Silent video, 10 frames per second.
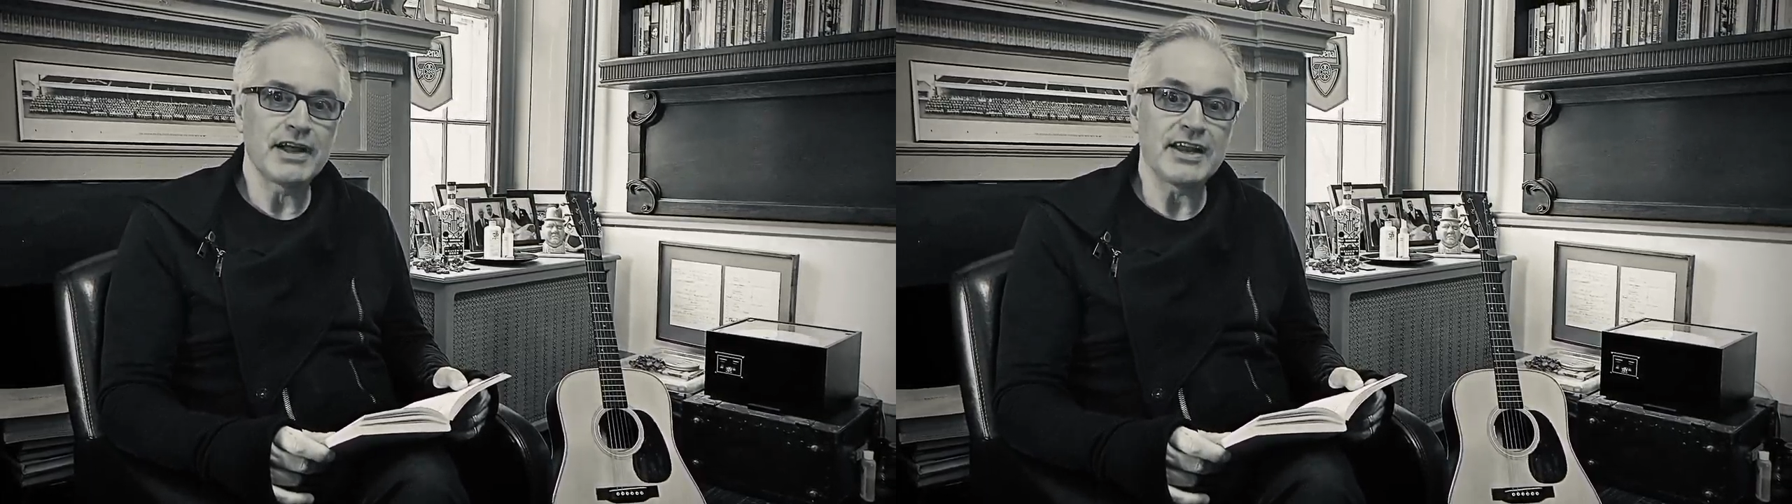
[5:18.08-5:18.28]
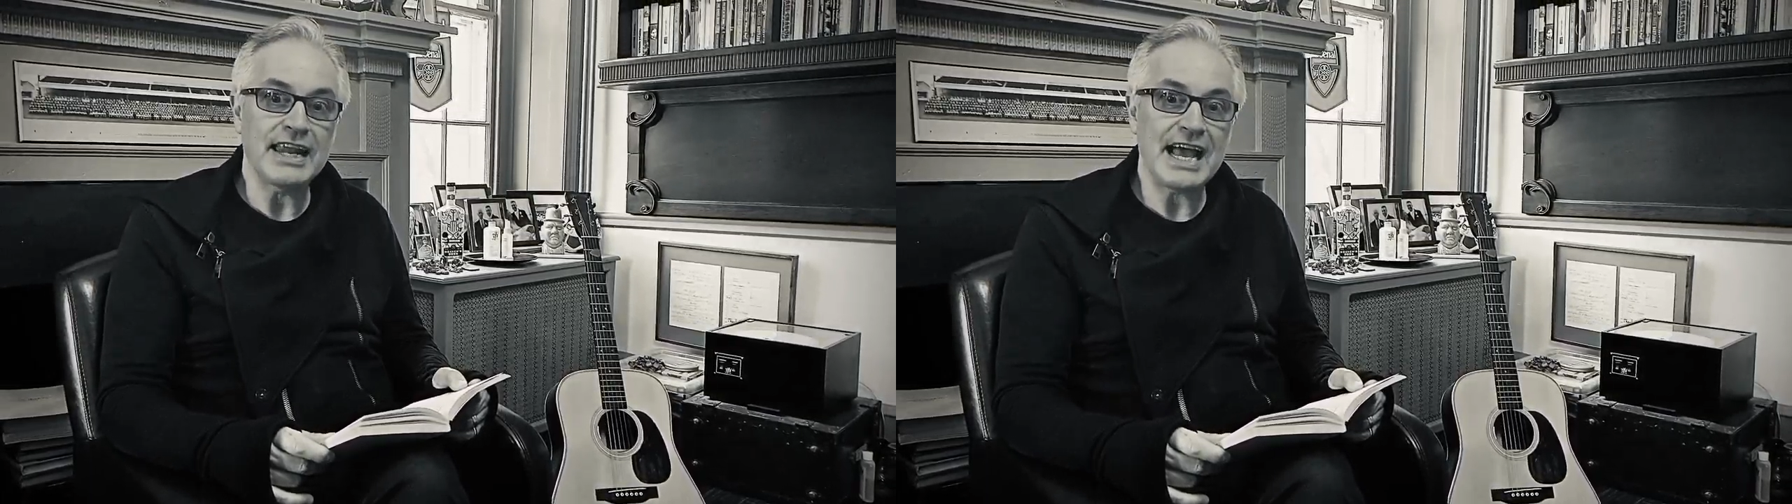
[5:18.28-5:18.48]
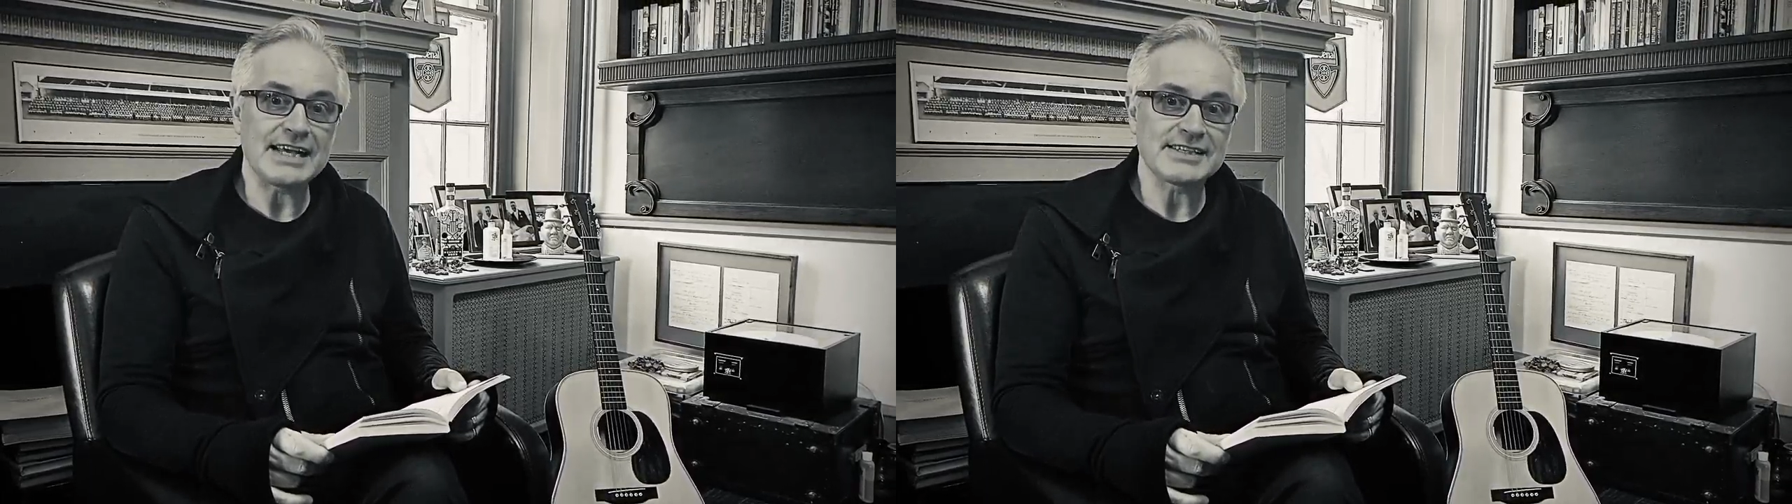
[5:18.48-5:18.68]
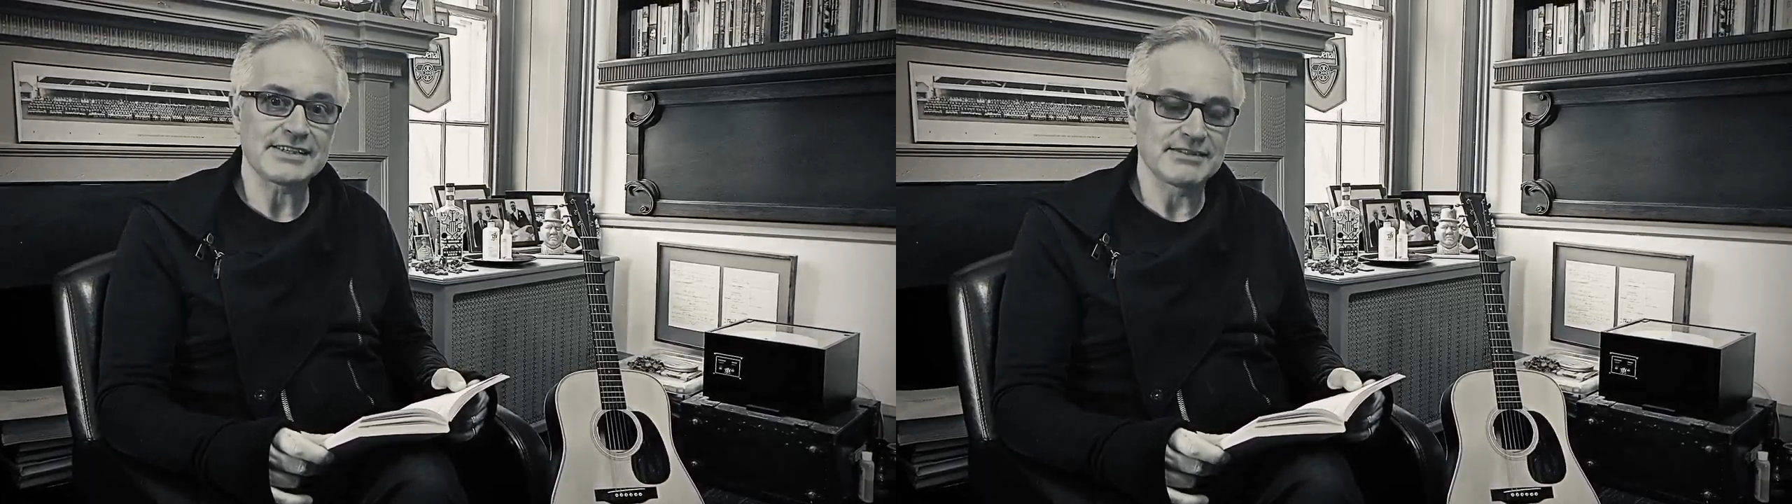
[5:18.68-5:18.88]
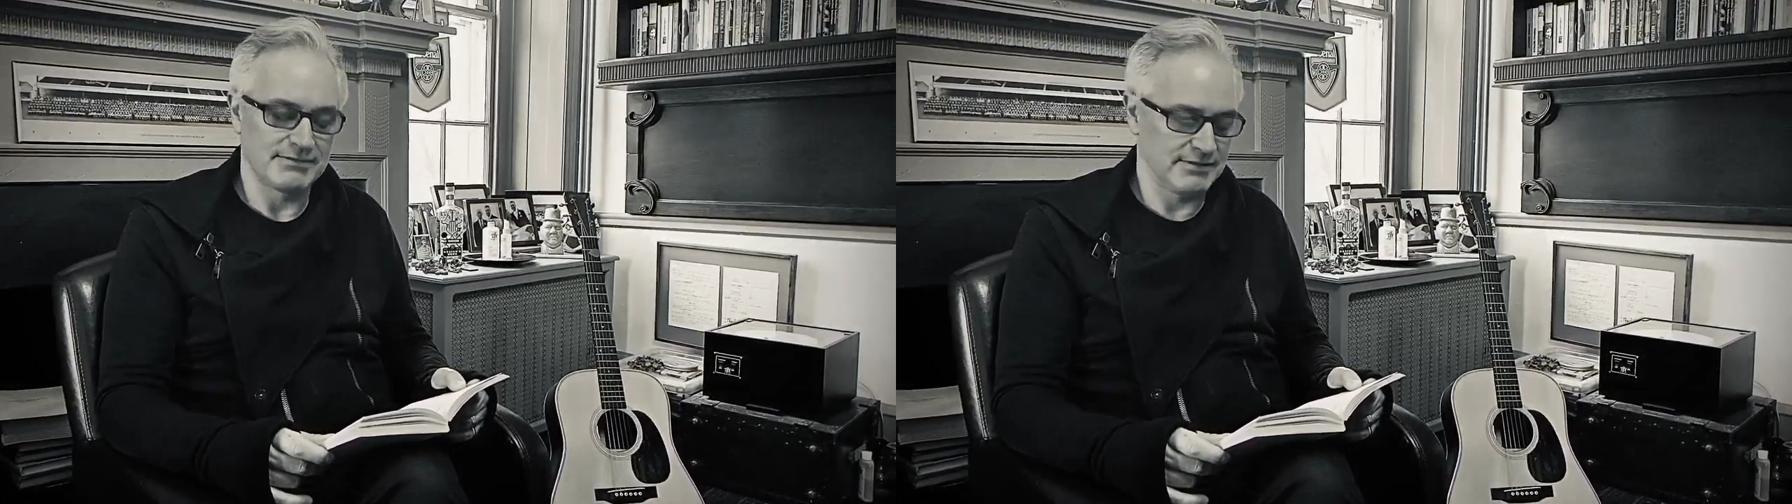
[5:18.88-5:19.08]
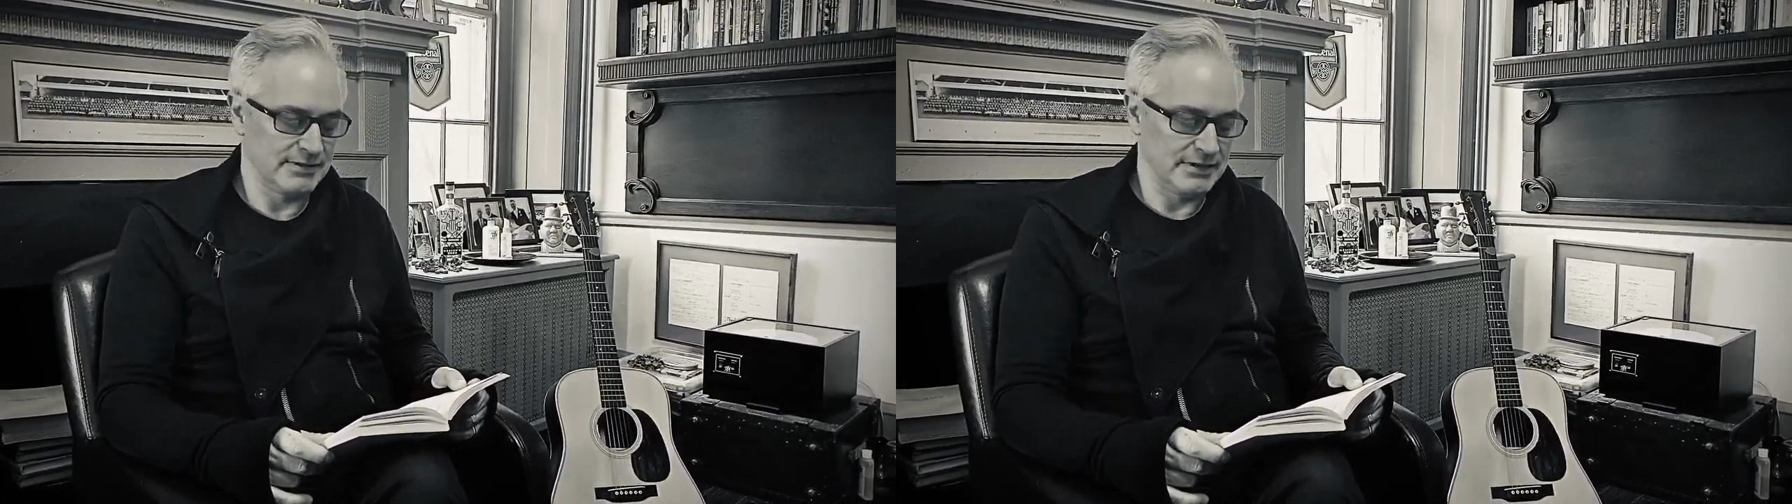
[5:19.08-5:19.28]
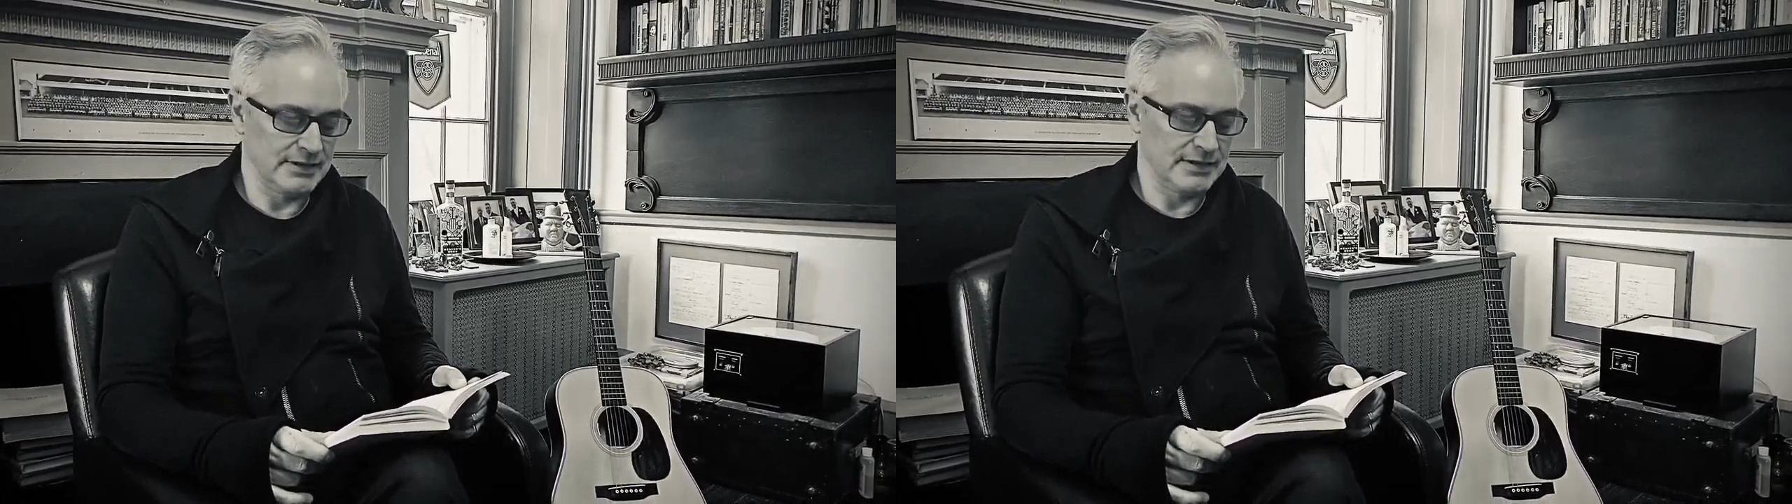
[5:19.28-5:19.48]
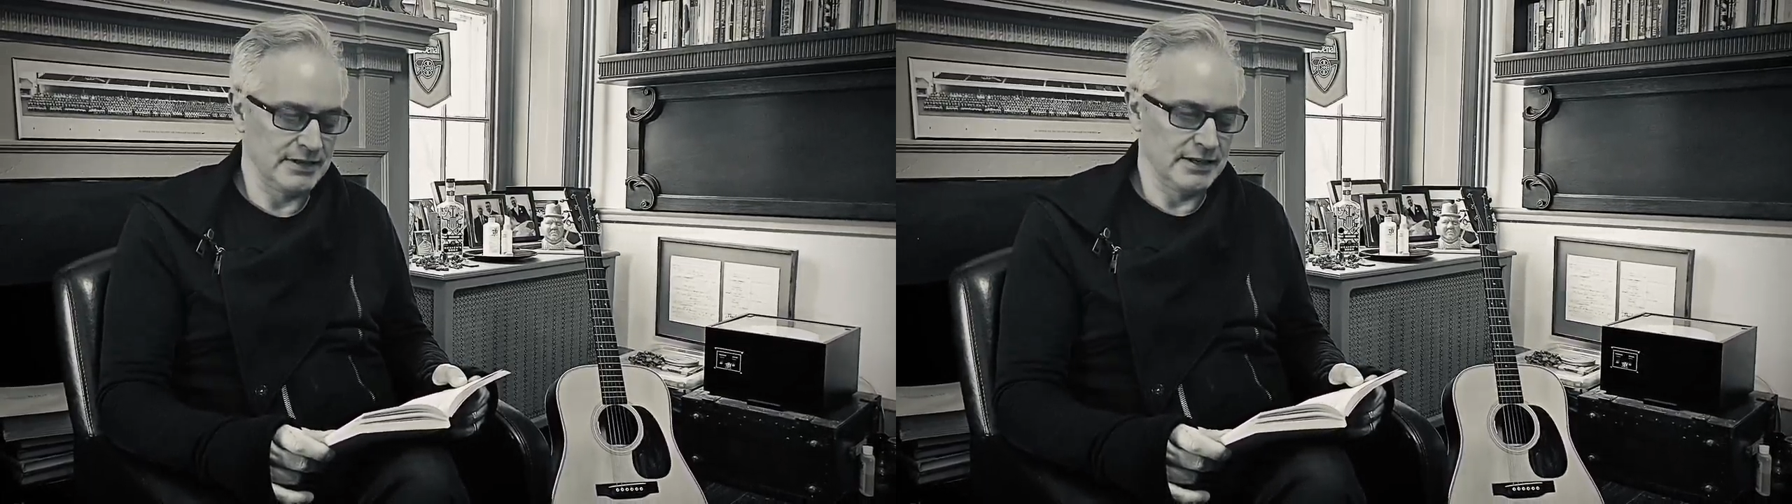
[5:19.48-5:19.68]
Alas,
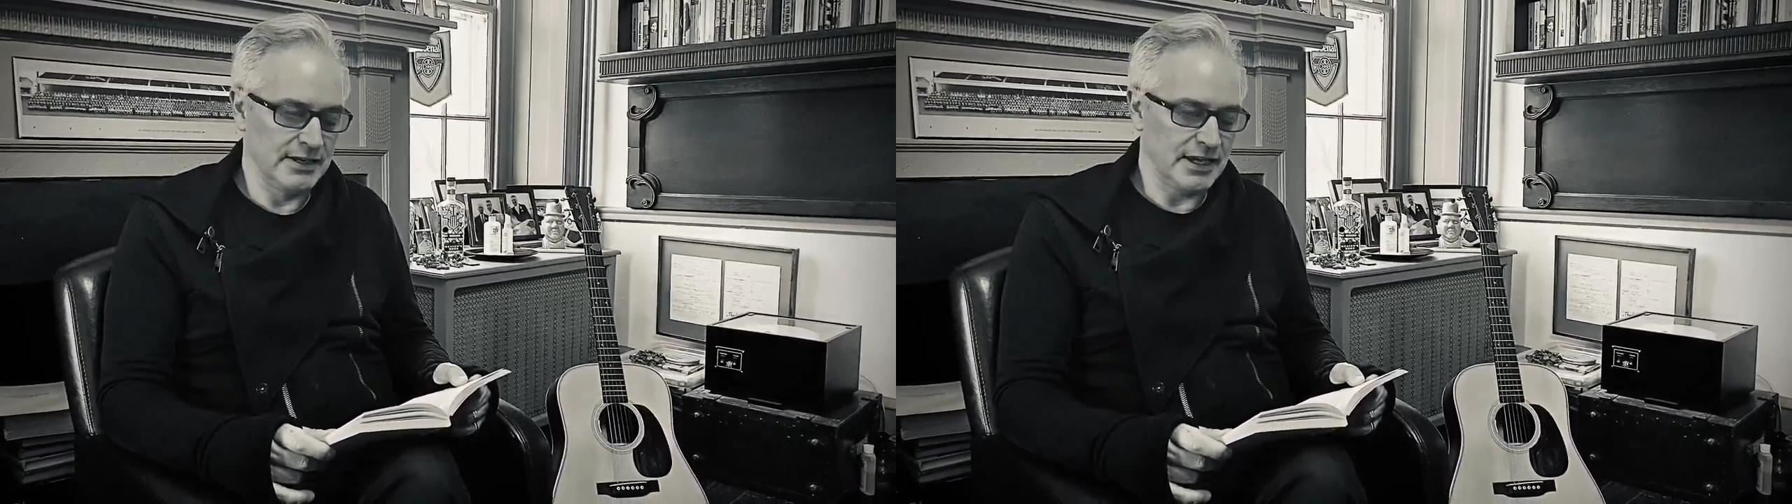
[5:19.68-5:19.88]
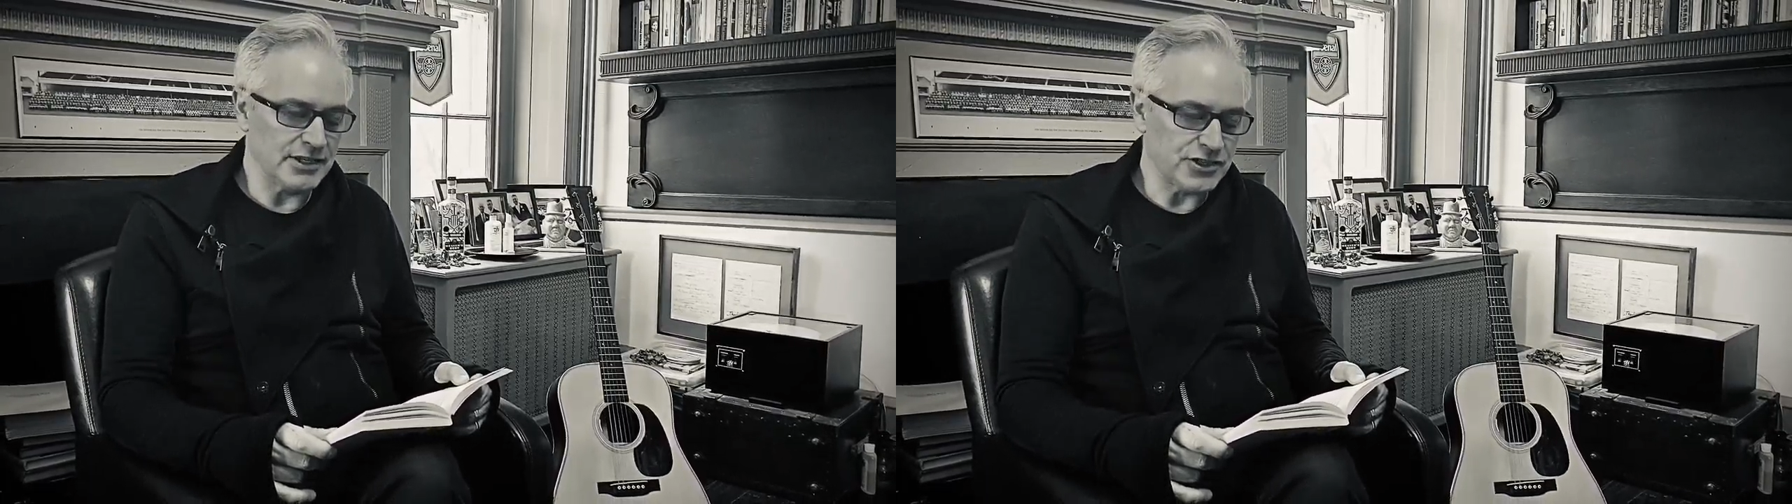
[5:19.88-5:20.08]
as